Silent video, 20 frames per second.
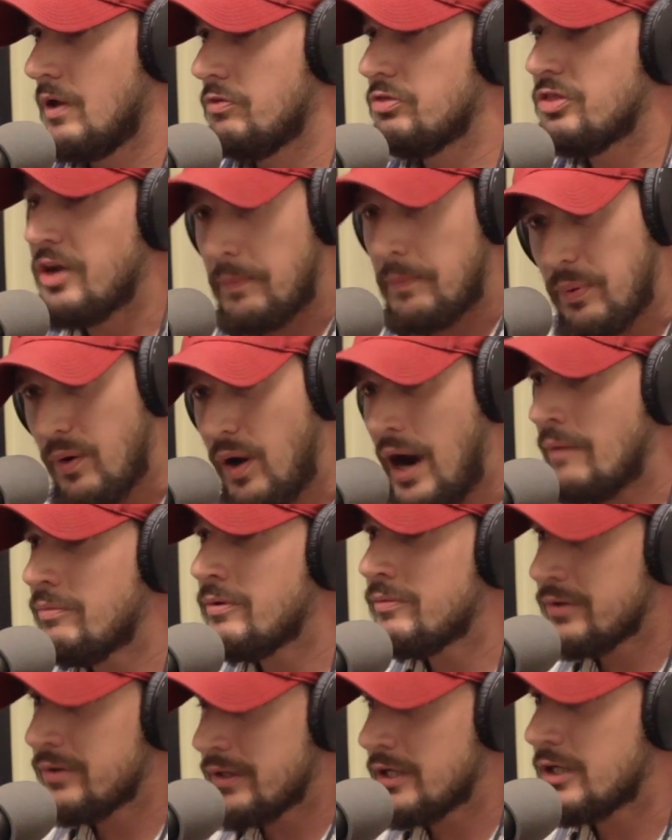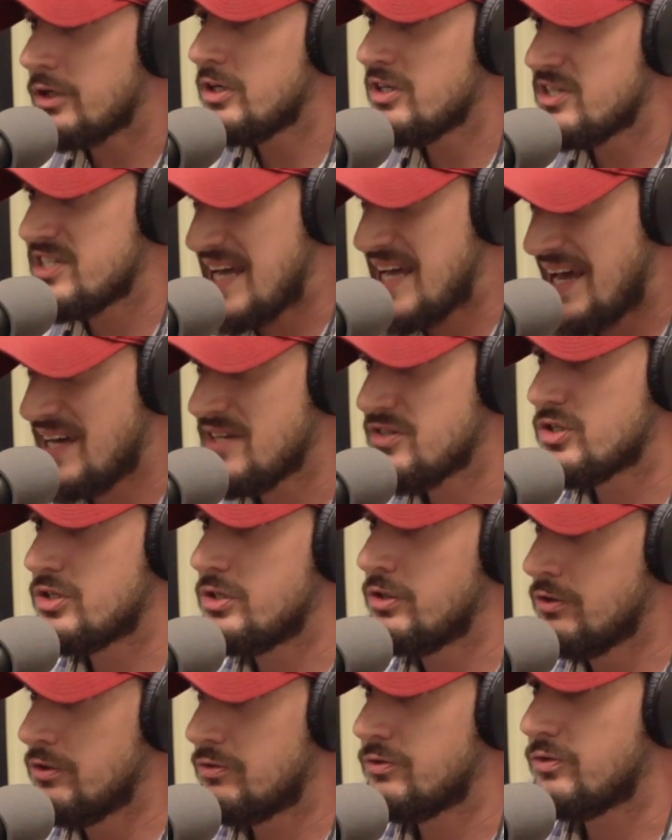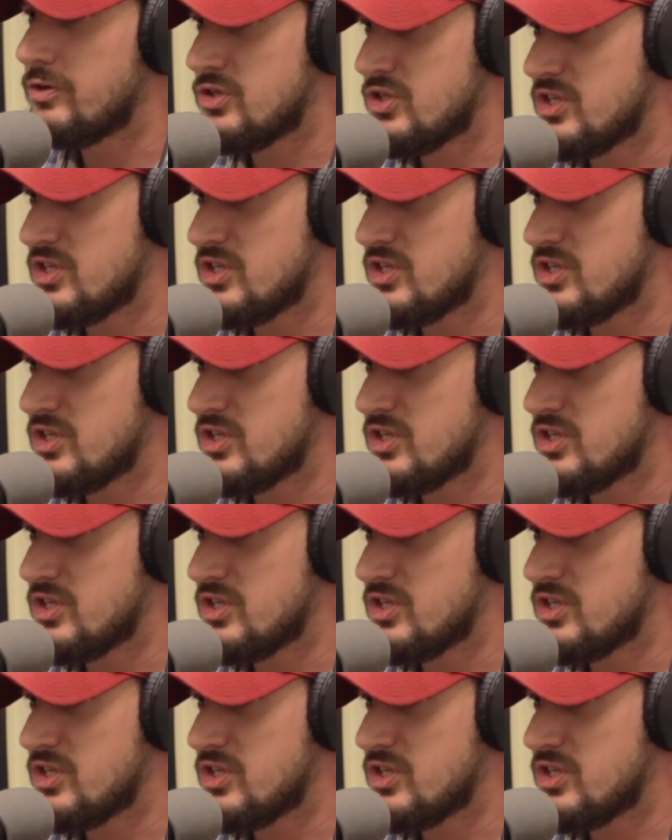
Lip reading: they're probably going to test you for